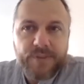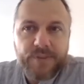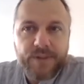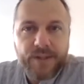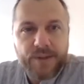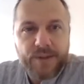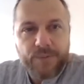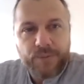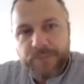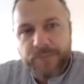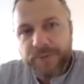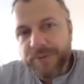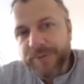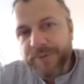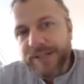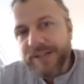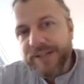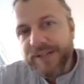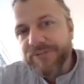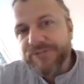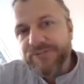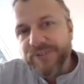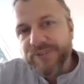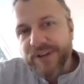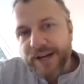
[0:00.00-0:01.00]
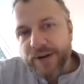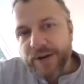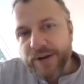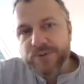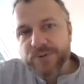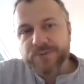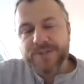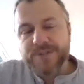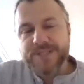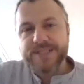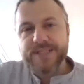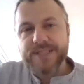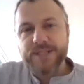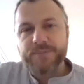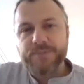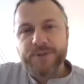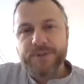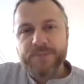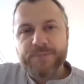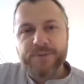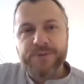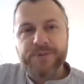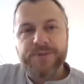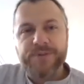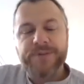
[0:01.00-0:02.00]
And what we really found was that
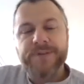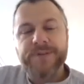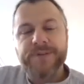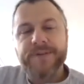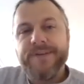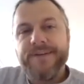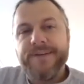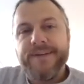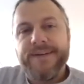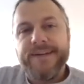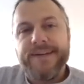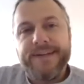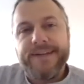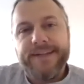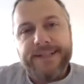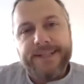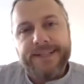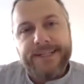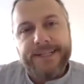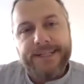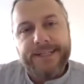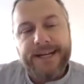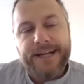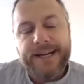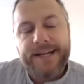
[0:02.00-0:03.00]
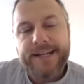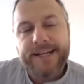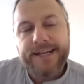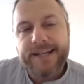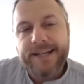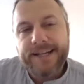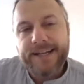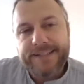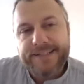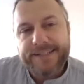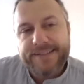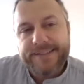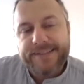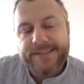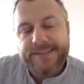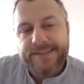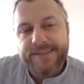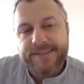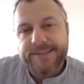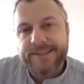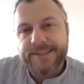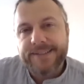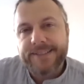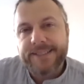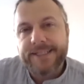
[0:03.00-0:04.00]
people highlighted
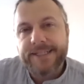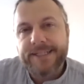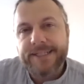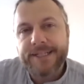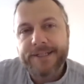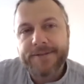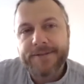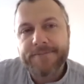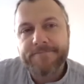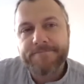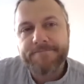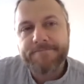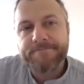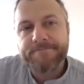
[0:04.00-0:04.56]
a